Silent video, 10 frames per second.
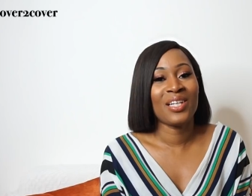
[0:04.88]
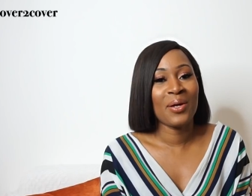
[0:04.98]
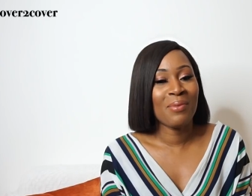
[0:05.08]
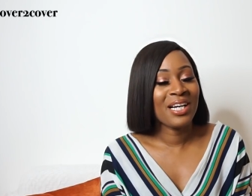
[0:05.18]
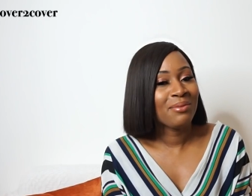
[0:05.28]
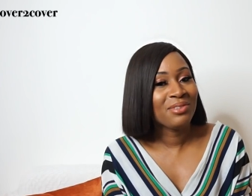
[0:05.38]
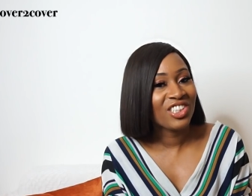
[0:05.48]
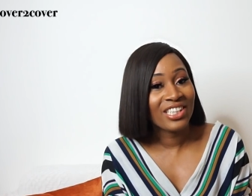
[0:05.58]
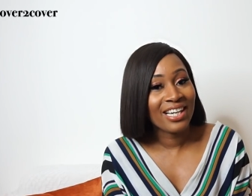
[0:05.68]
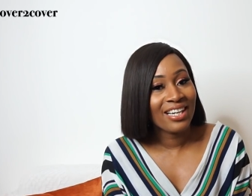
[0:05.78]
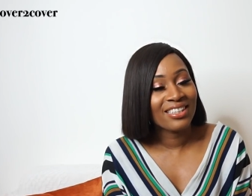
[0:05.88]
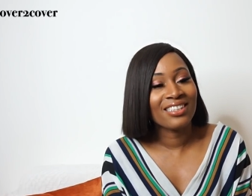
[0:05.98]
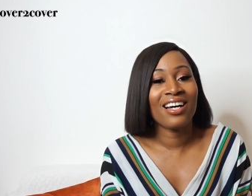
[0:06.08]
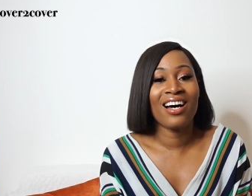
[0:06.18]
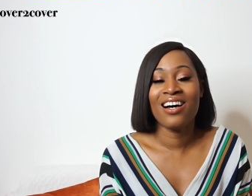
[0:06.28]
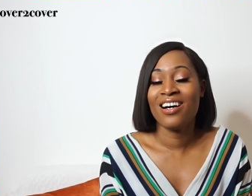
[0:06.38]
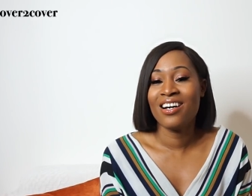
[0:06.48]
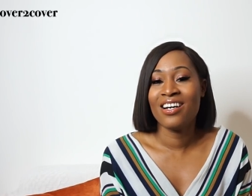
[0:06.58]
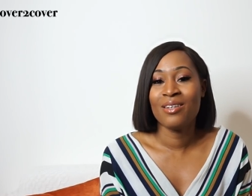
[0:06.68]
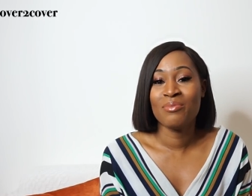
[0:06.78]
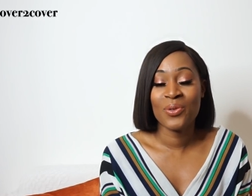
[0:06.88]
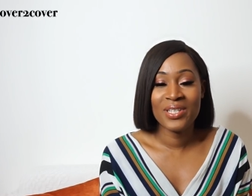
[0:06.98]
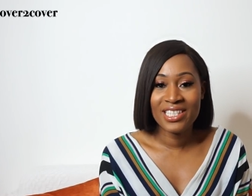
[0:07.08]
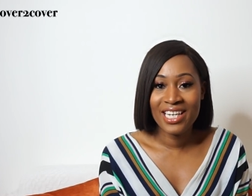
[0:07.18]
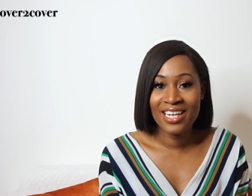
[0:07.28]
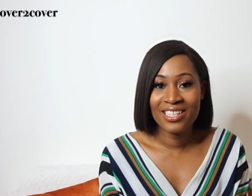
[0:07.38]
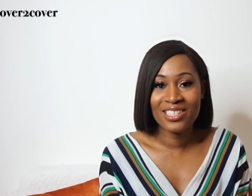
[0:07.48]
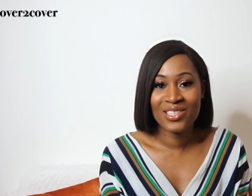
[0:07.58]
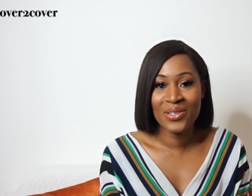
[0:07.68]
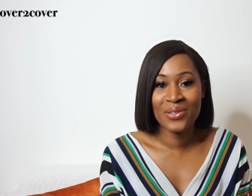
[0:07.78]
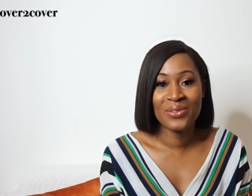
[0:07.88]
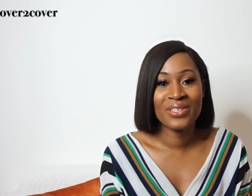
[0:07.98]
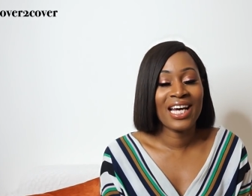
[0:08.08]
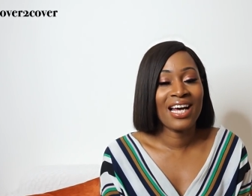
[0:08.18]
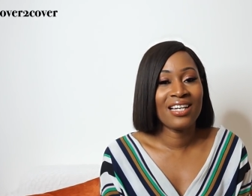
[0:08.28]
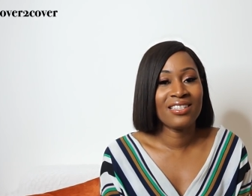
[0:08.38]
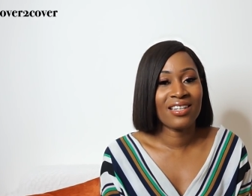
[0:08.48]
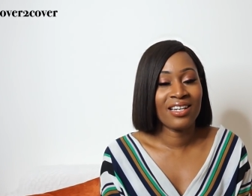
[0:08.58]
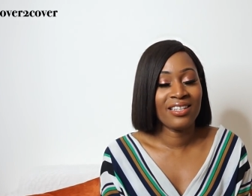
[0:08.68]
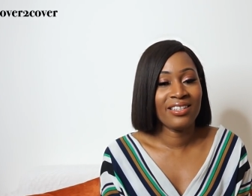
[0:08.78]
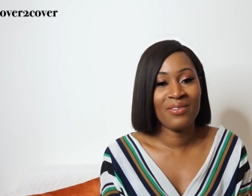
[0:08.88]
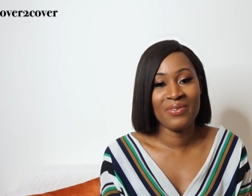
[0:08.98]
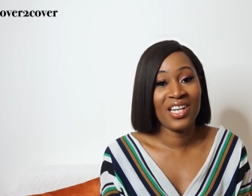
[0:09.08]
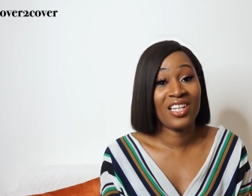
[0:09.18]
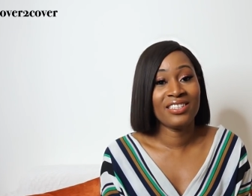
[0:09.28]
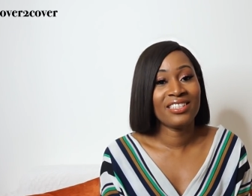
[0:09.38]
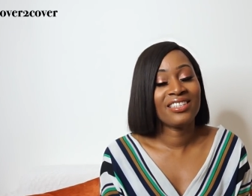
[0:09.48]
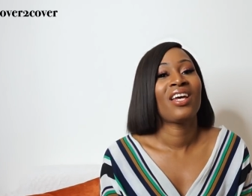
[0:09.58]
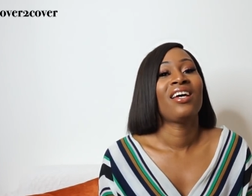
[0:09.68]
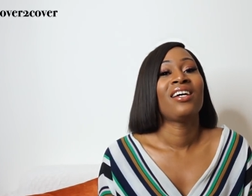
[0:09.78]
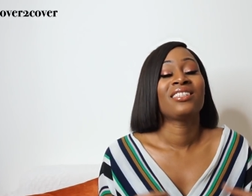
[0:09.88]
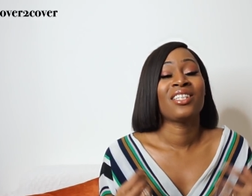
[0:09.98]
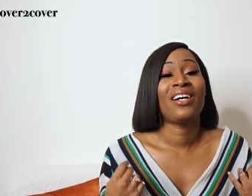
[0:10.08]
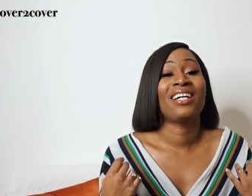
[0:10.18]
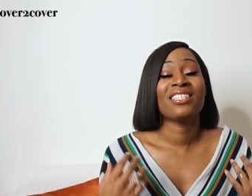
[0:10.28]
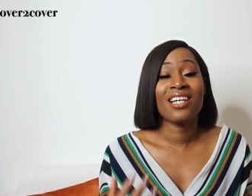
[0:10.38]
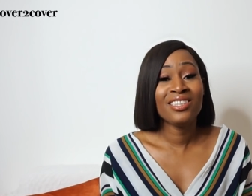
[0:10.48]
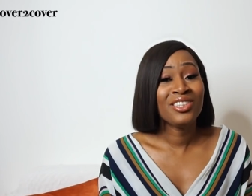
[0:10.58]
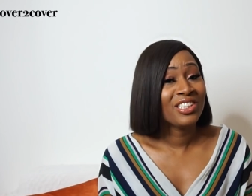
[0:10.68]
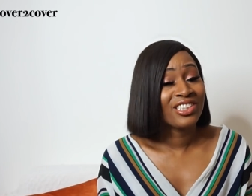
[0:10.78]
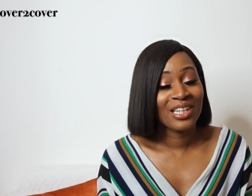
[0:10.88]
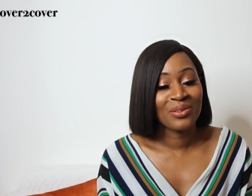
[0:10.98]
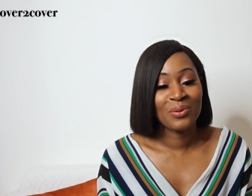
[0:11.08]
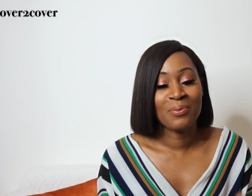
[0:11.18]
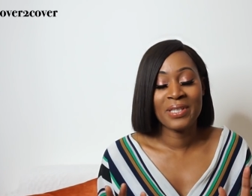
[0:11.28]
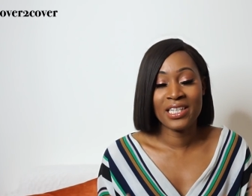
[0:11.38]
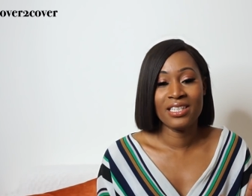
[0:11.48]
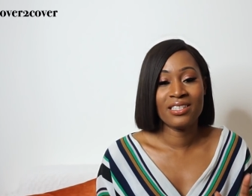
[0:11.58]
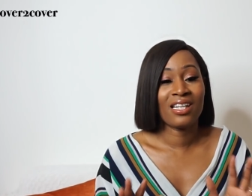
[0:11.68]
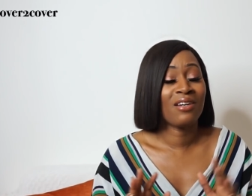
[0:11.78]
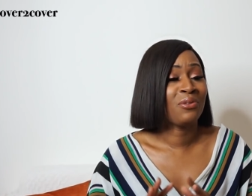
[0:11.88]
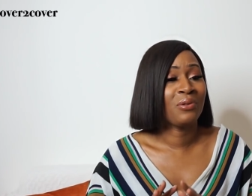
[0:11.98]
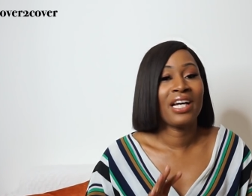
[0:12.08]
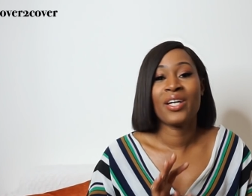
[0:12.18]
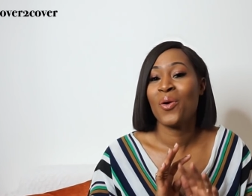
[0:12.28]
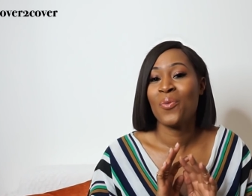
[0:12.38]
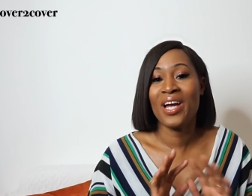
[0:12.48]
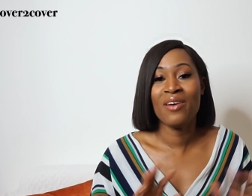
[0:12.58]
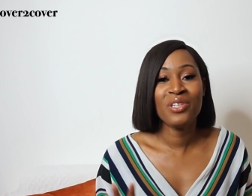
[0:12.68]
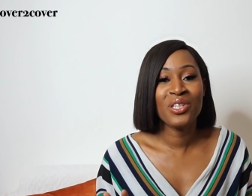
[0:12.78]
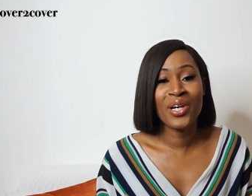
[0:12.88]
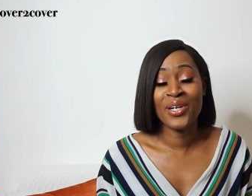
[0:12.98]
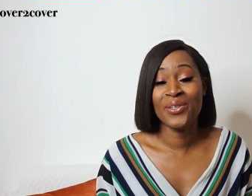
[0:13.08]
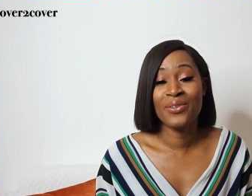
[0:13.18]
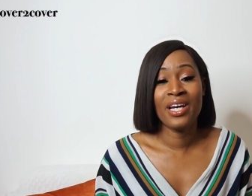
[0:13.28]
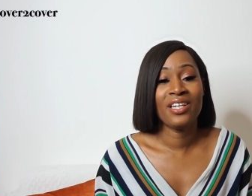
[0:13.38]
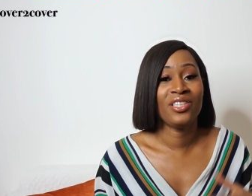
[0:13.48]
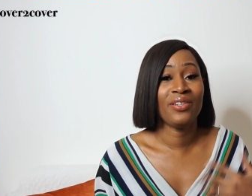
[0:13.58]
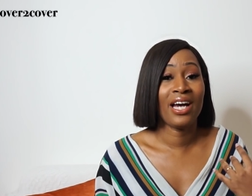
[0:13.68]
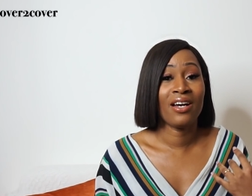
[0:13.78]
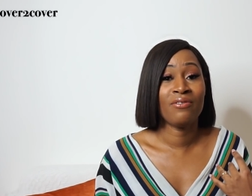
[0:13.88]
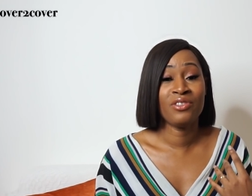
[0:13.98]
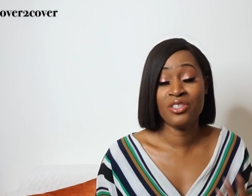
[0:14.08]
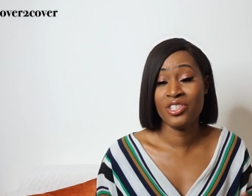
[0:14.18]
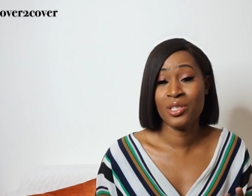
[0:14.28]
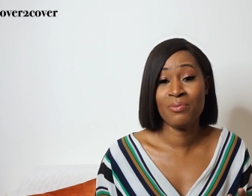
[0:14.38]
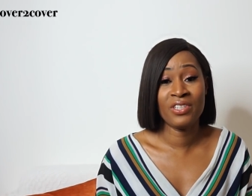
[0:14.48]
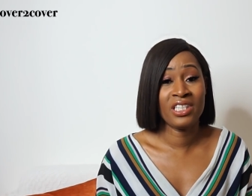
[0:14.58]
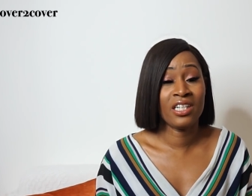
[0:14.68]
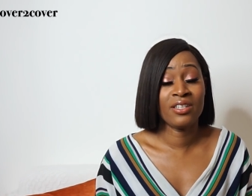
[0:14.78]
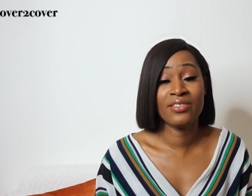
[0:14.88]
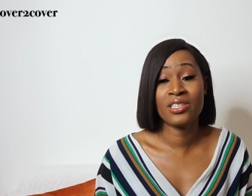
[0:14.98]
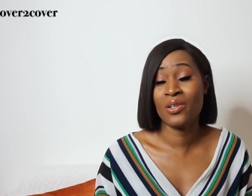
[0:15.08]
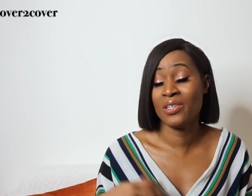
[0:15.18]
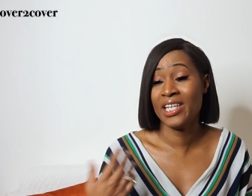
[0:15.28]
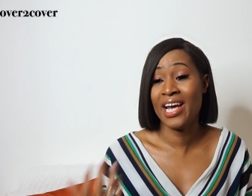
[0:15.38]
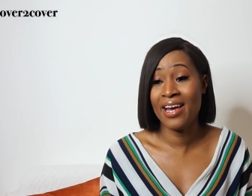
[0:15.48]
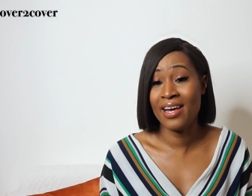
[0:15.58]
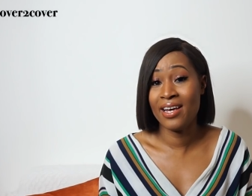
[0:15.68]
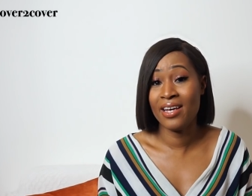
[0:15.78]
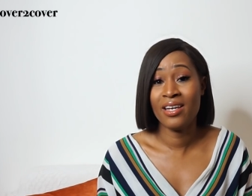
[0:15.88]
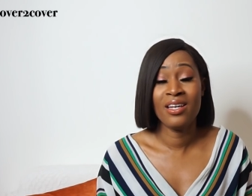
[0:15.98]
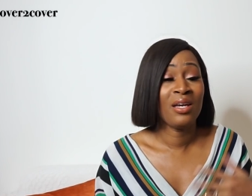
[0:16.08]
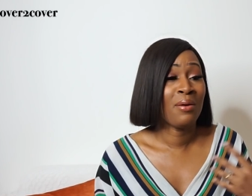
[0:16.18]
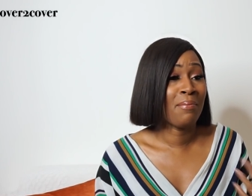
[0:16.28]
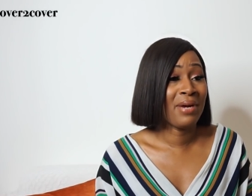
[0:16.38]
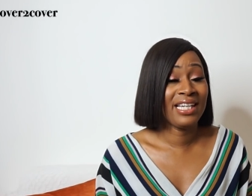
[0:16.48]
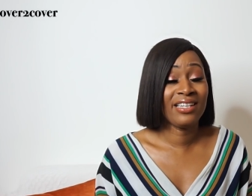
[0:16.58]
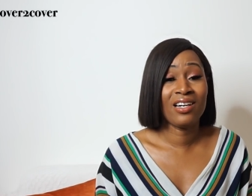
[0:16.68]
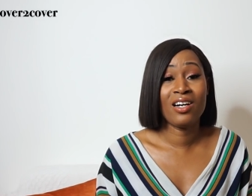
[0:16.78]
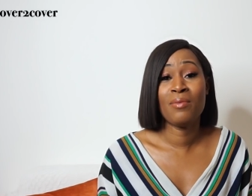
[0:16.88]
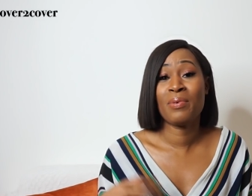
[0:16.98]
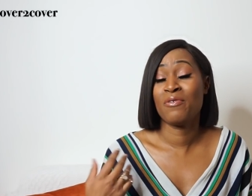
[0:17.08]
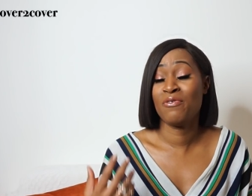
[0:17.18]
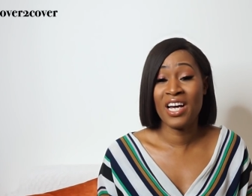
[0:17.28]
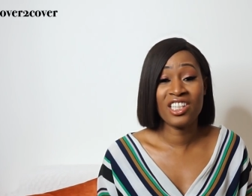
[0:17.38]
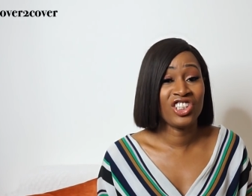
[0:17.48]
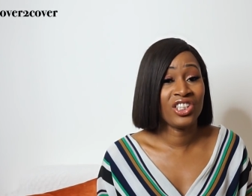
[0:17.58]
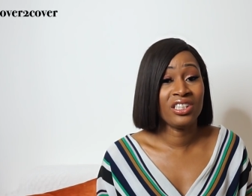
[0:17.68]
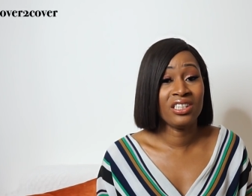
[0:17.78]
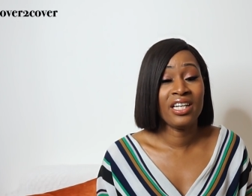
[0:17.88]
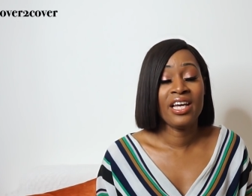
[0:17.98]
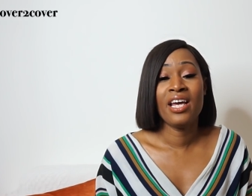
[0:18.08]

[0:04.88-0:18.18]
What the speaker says: So my name's Jeanette, I'm 28 years old and I live in London. So I decided to do this channel because I feel like wherever you go you have YouTube videos on hair, makeup, fashion,